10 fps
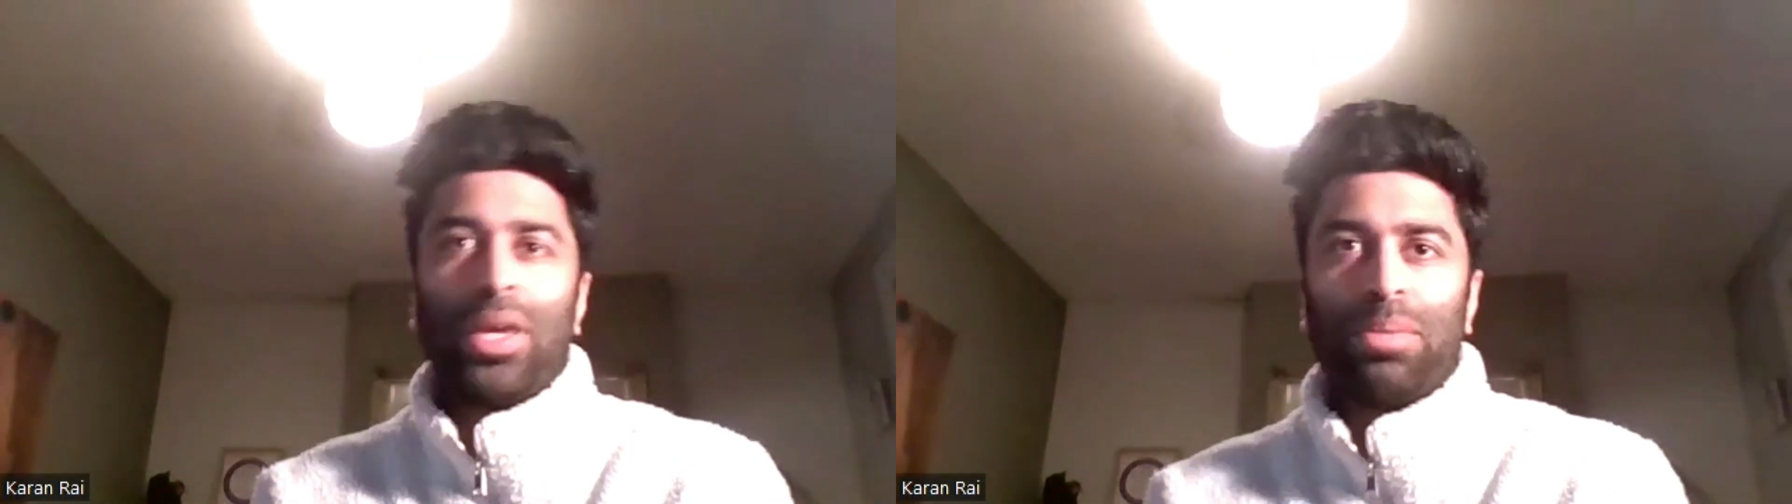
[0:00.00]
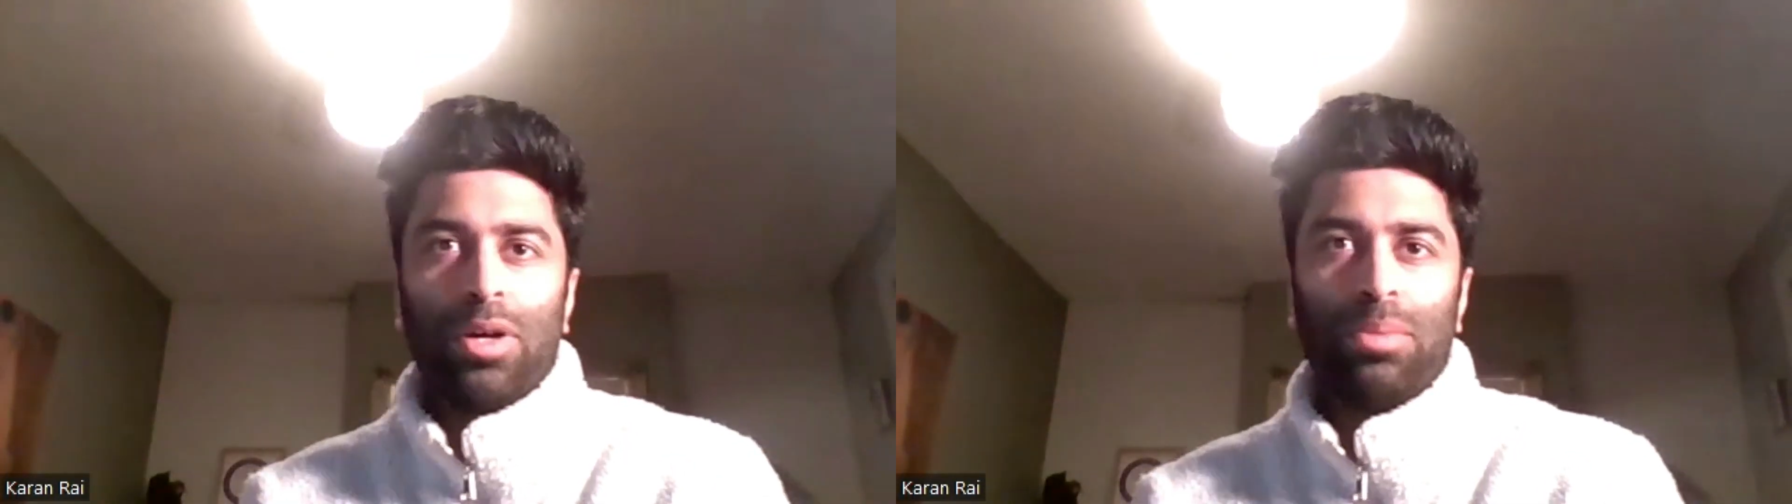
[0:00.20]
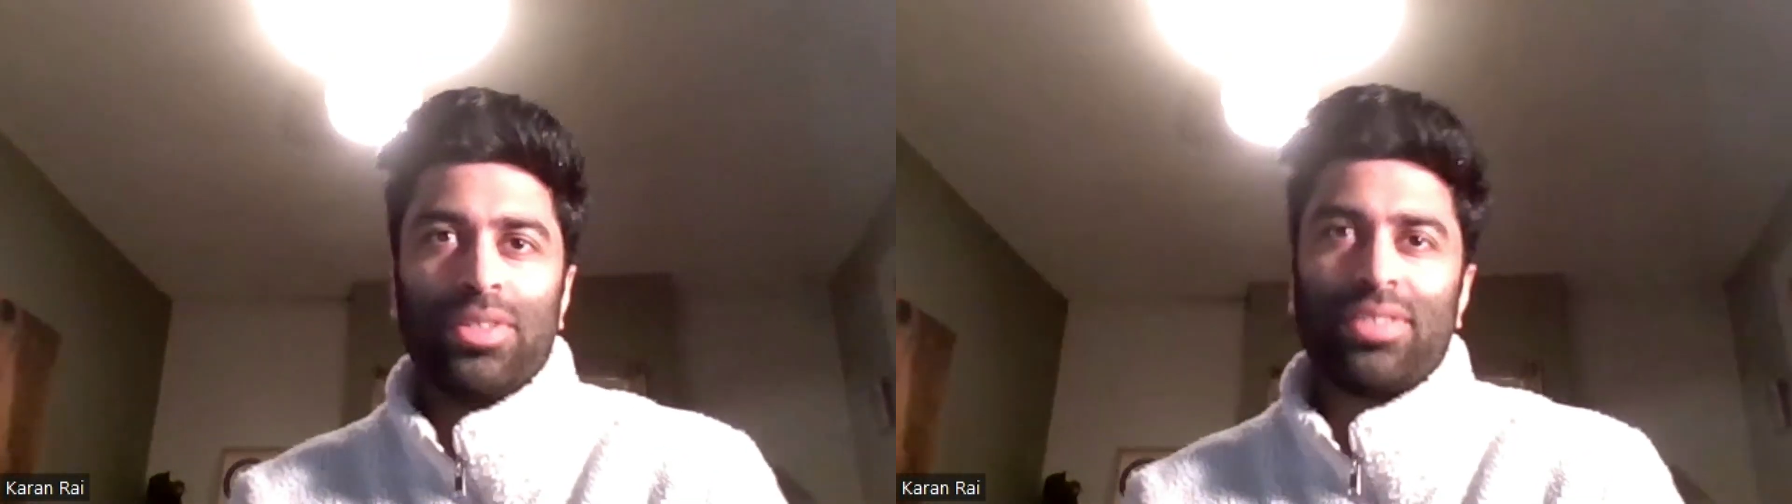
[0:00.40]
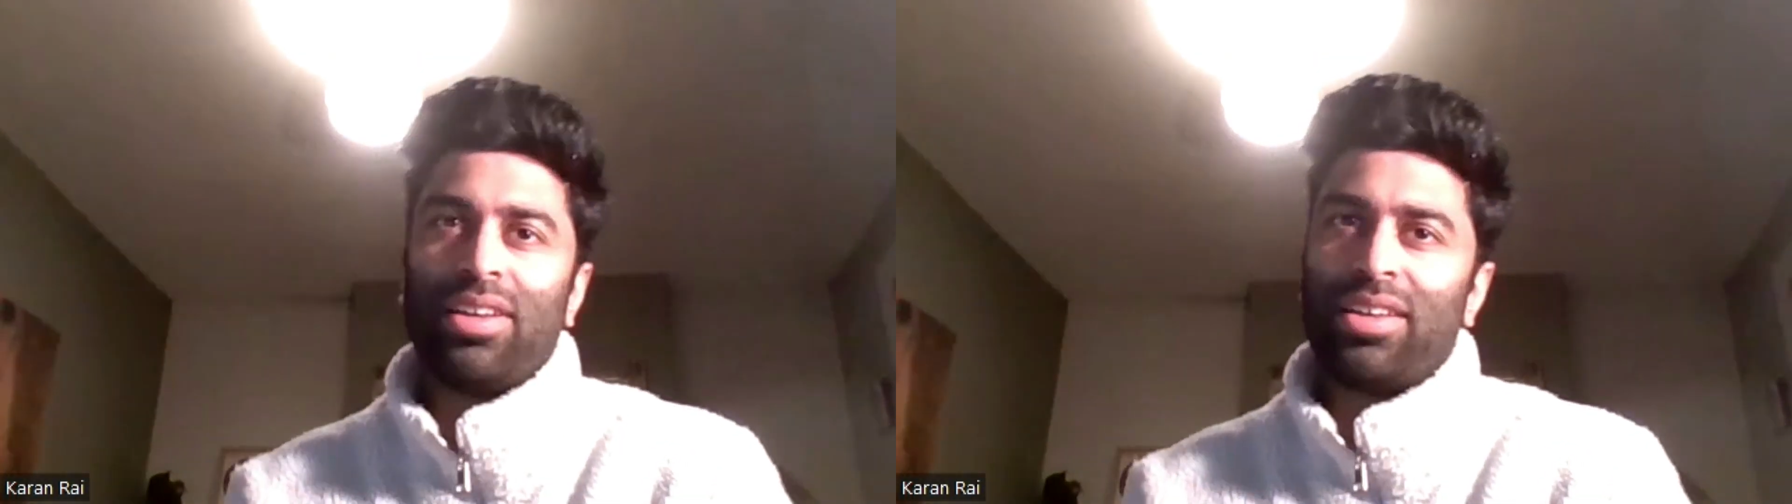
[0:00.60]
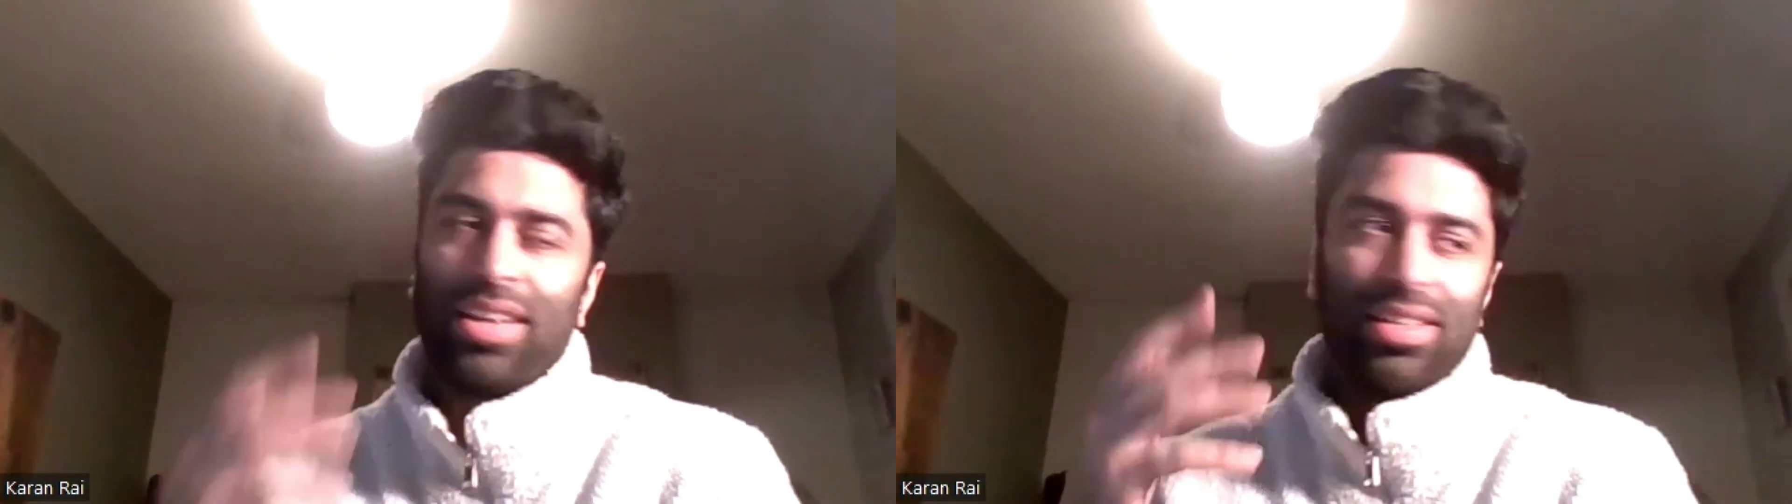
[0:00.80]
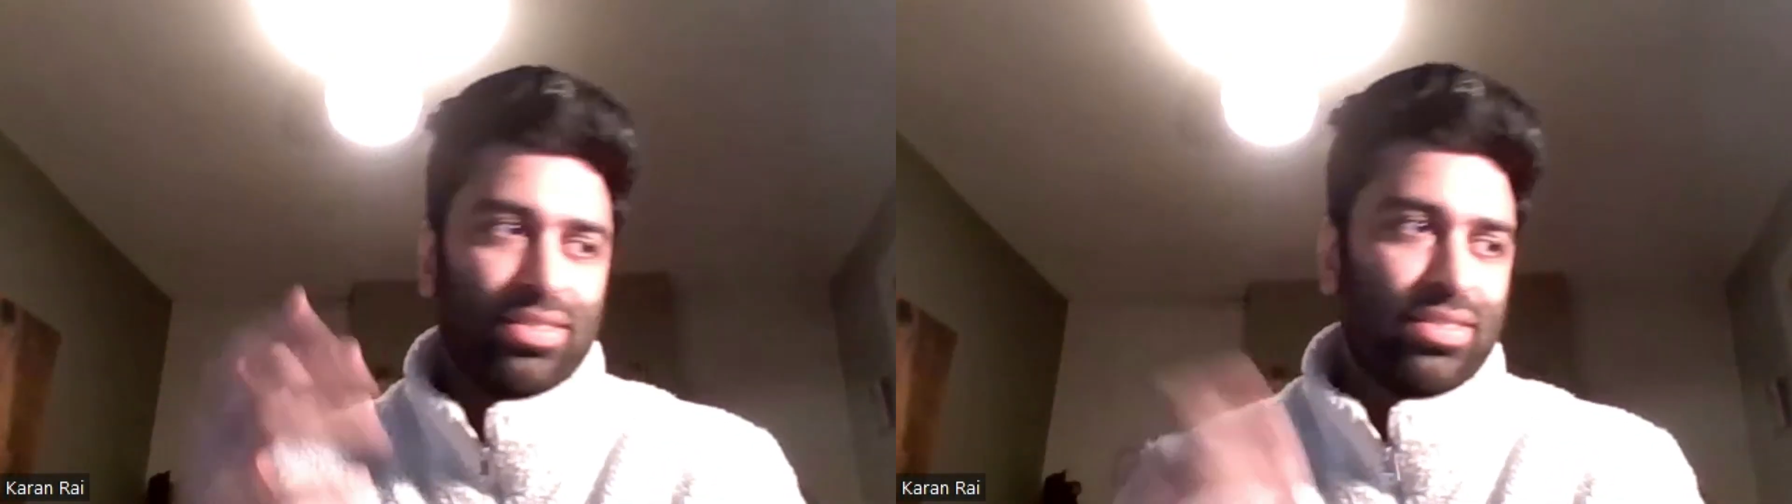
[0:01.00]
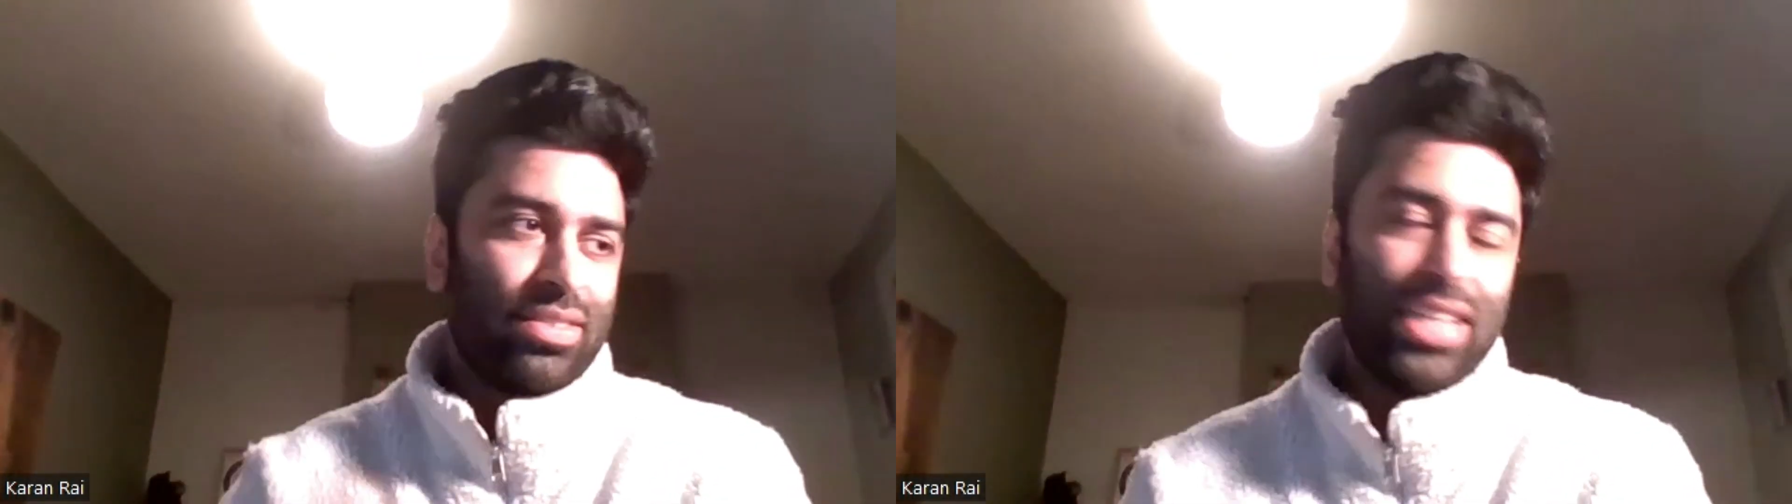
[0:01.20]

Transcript: big moments like against